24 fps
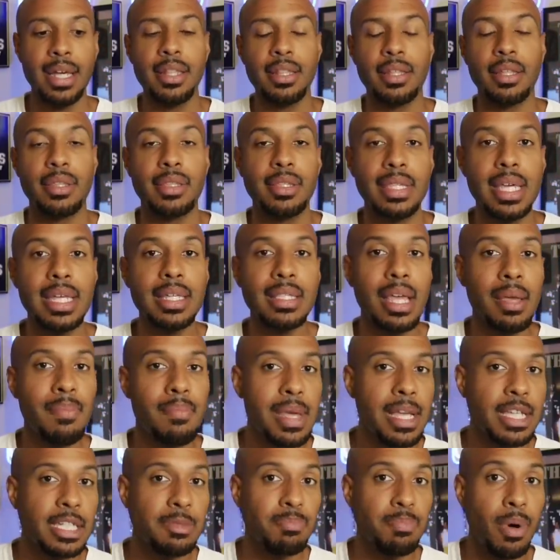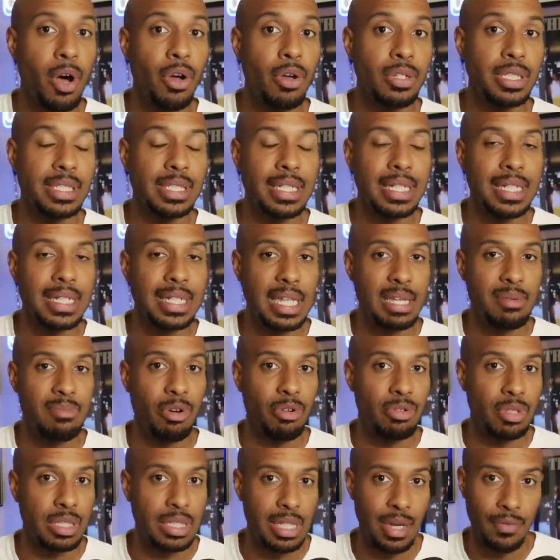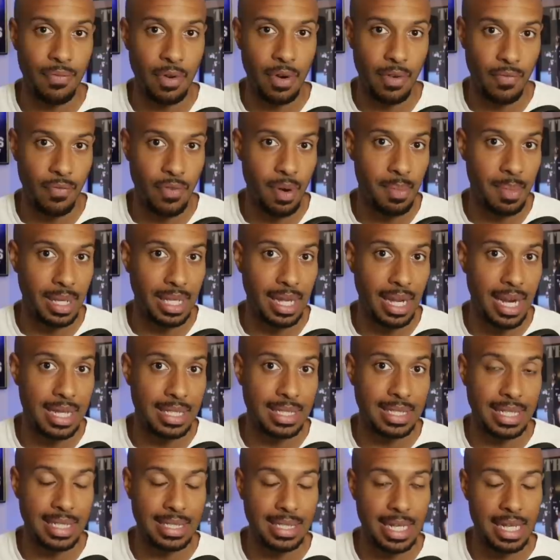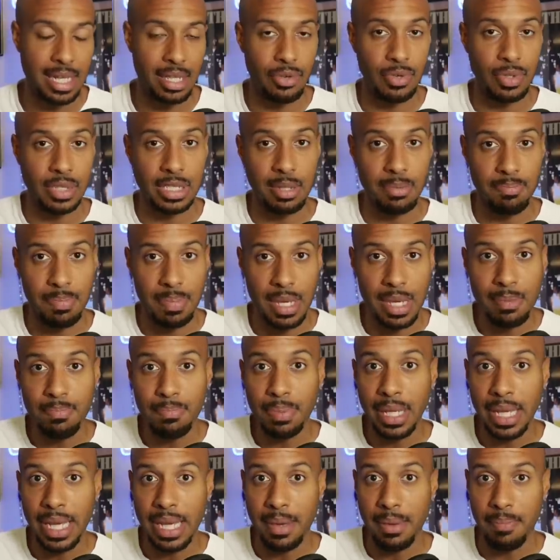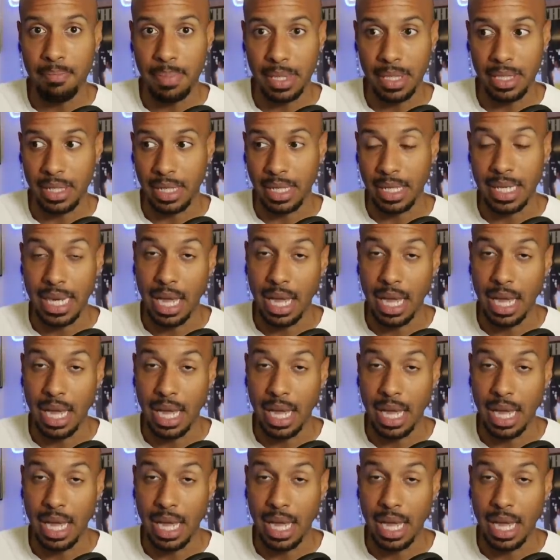The thing that makes Paulson Adebo different from Alontae Taylor is the big play ability.